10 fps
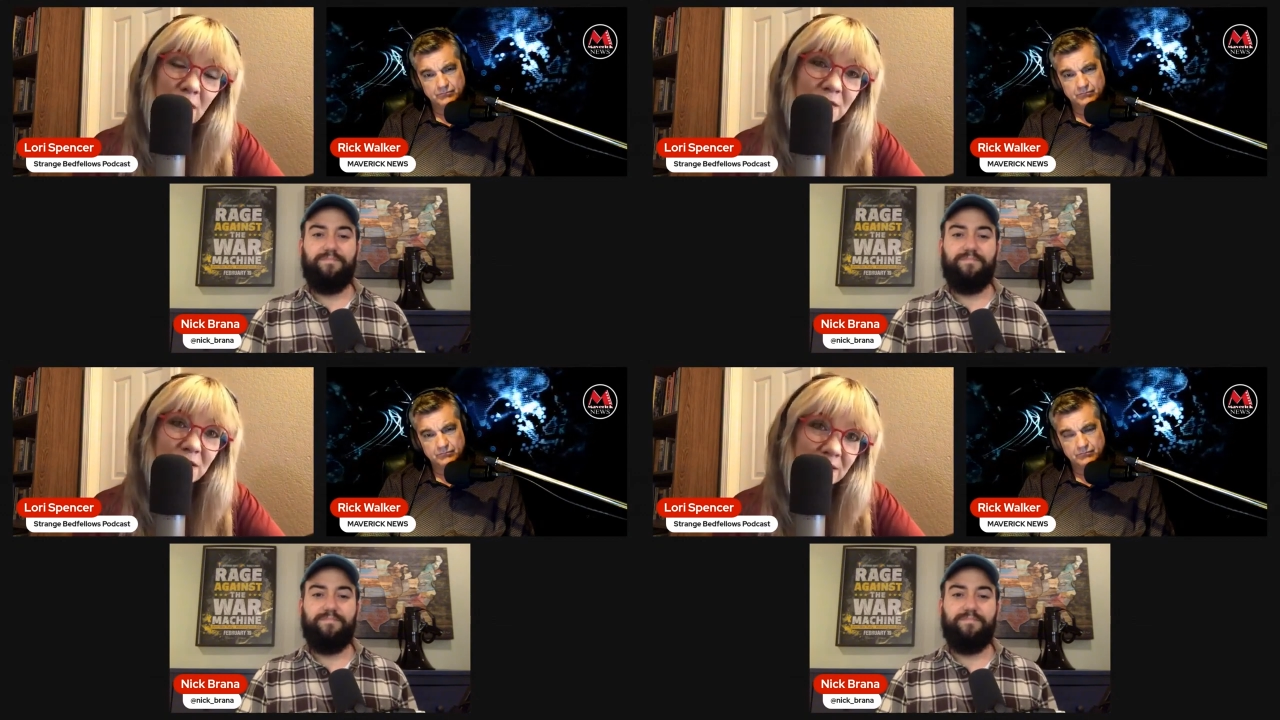
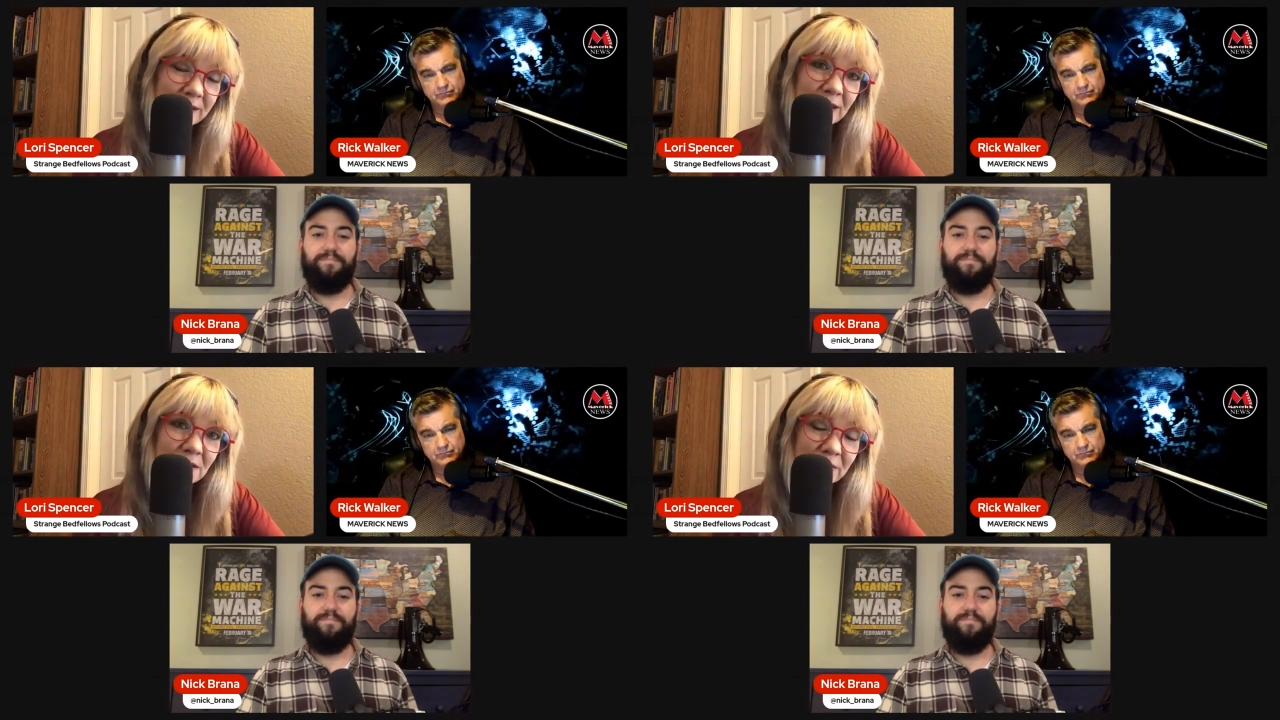Speaker 1: watching on
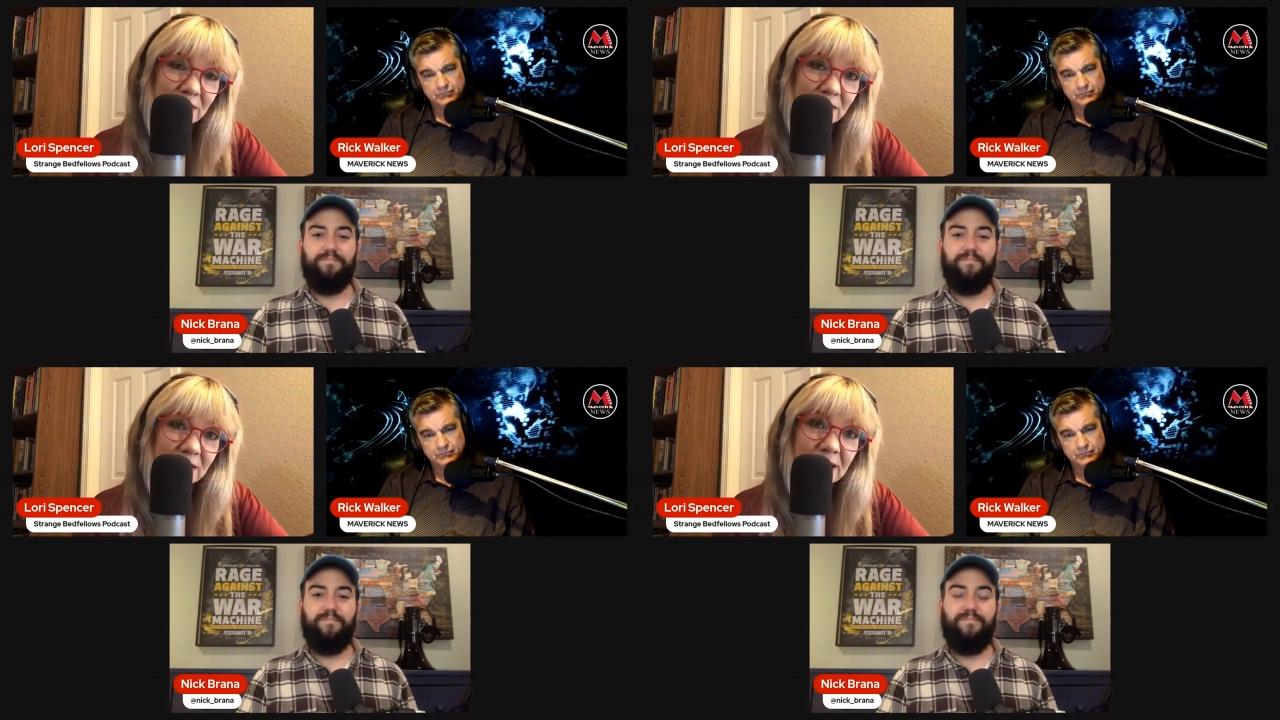
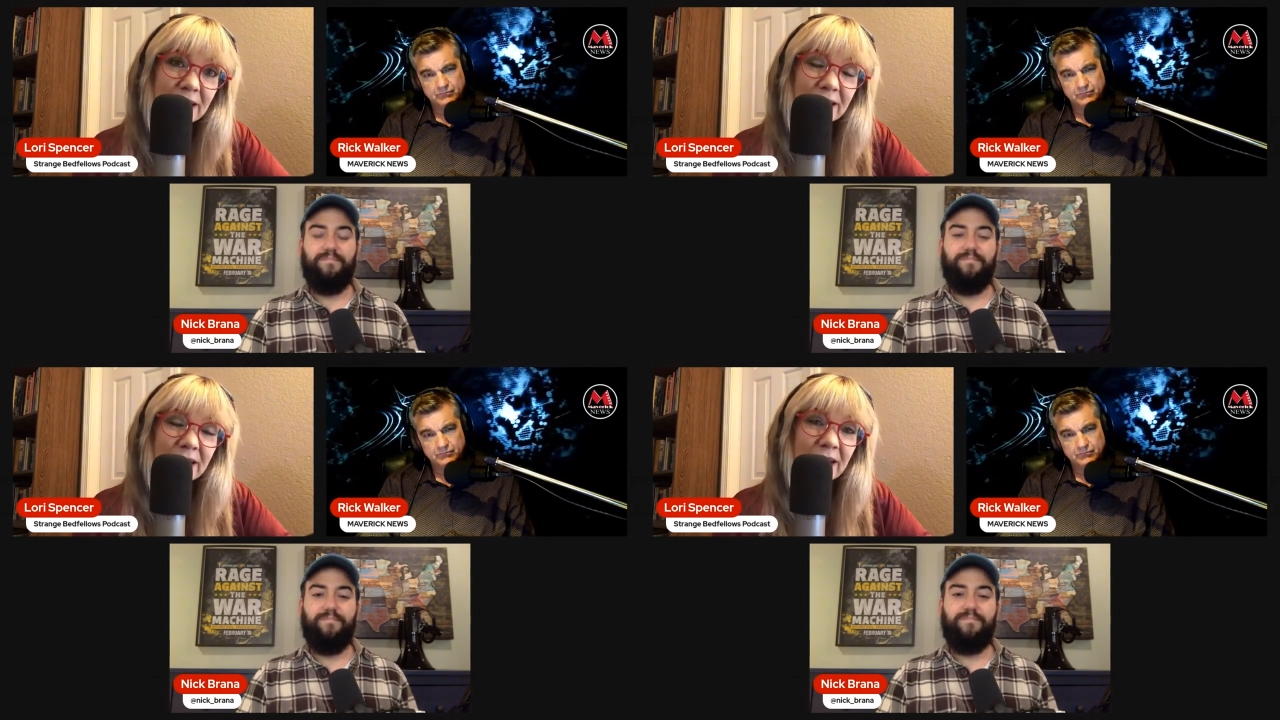television.
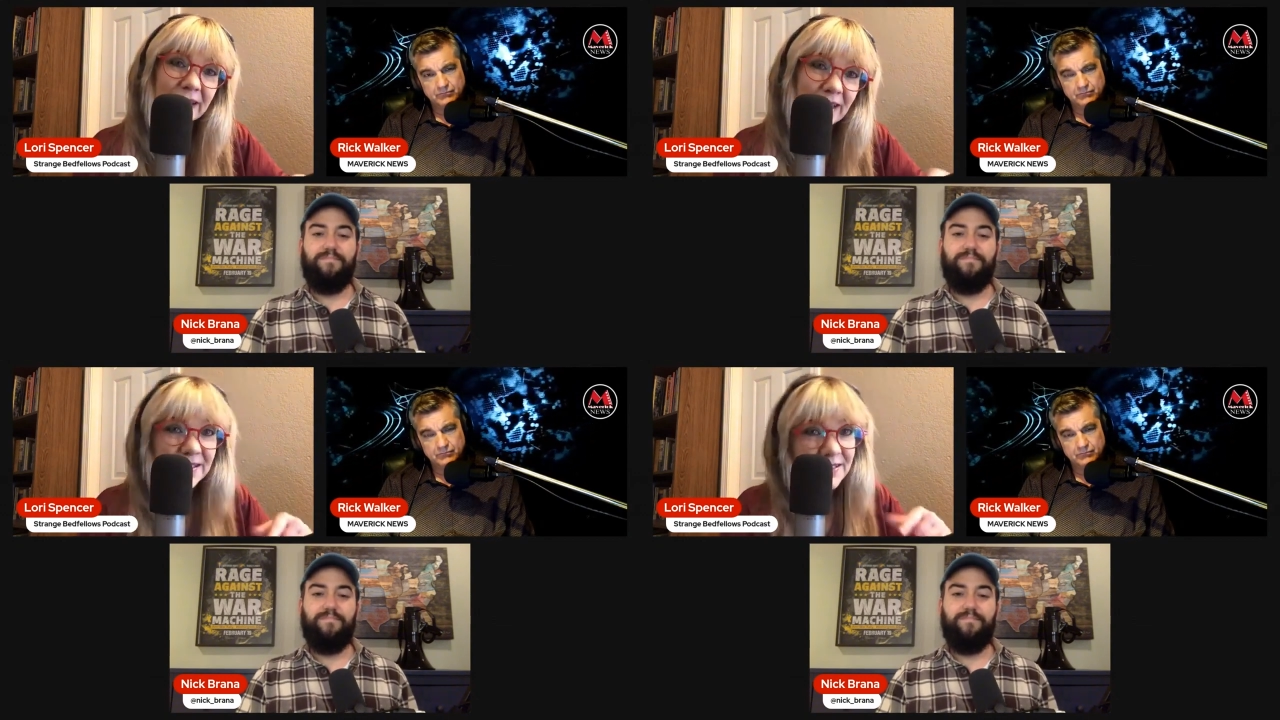
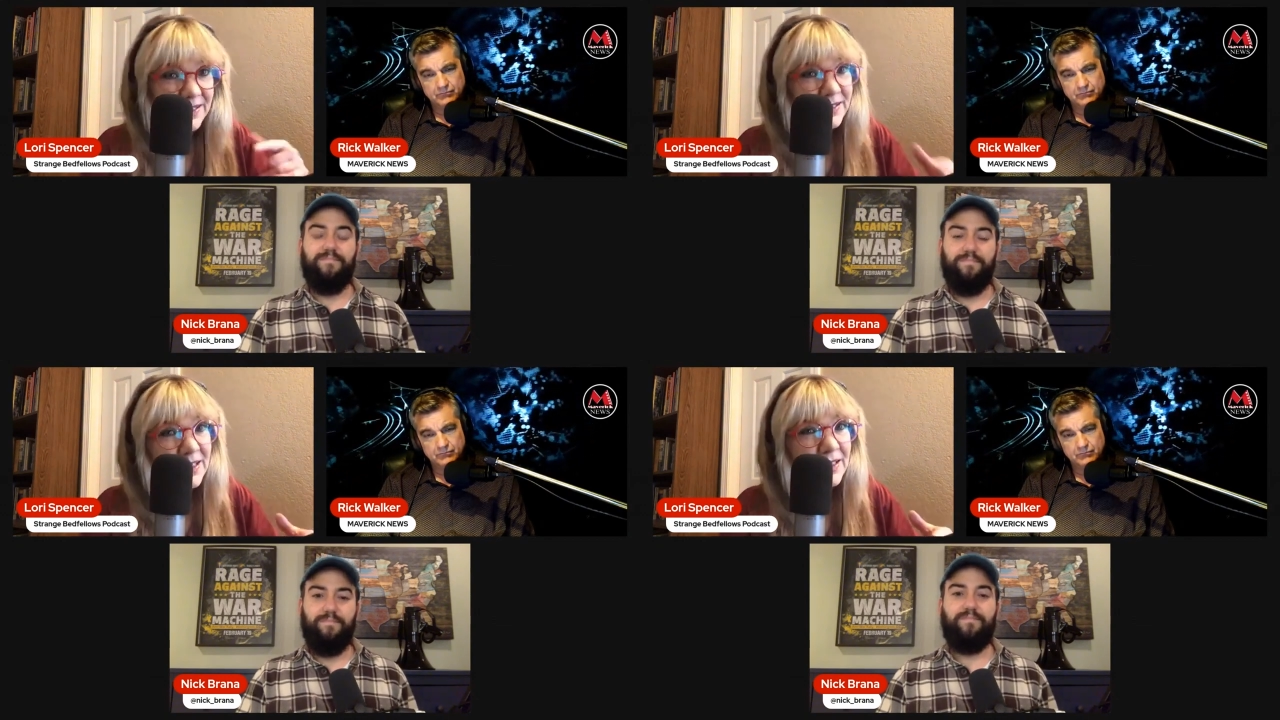And I could
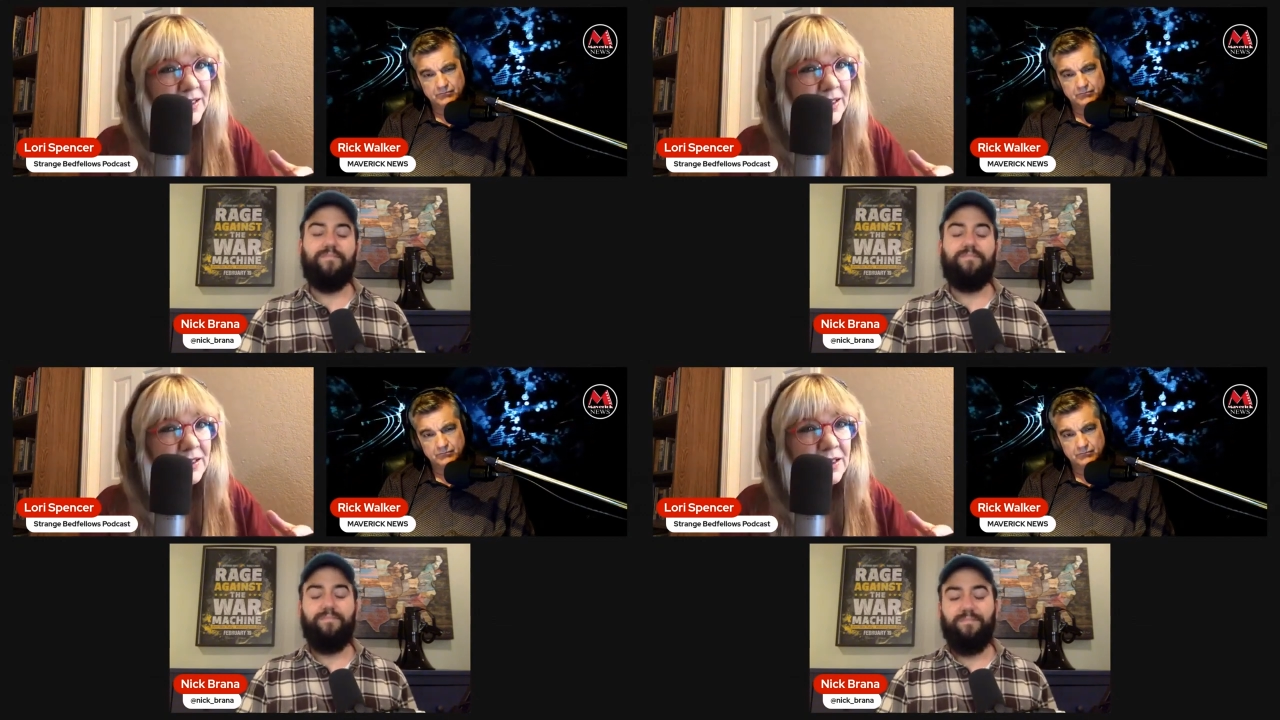see
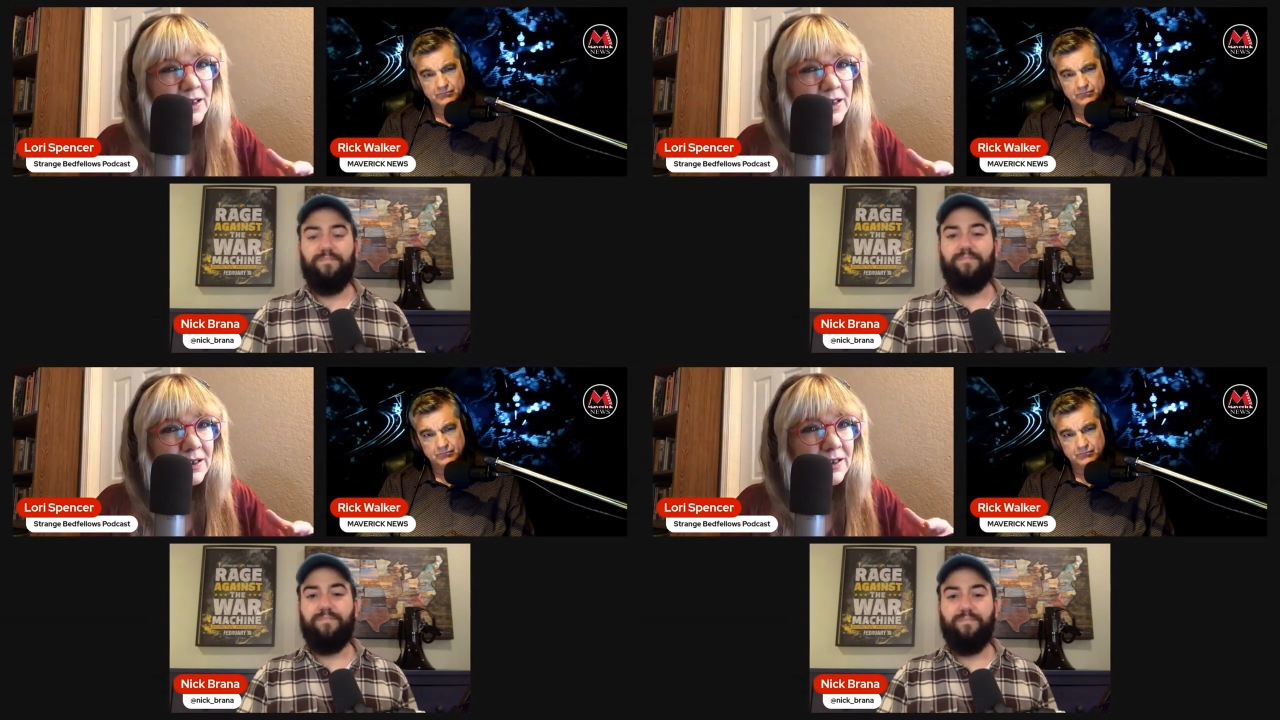that,
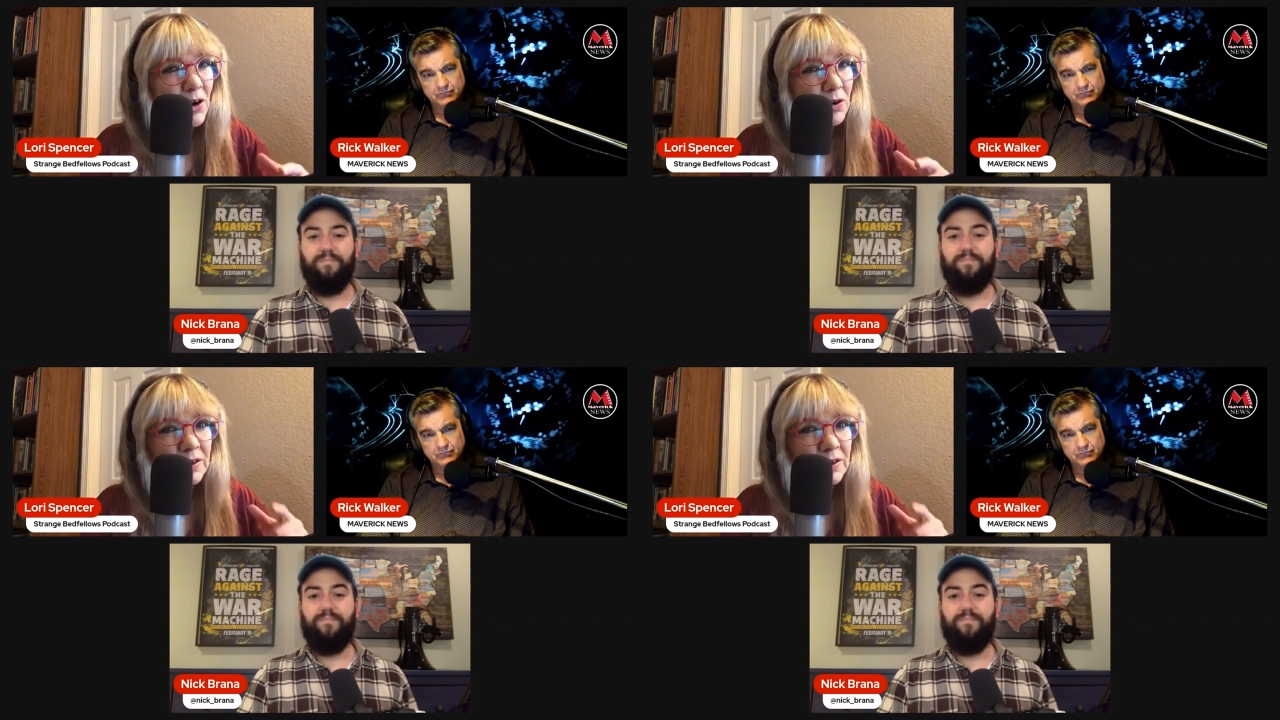you know, a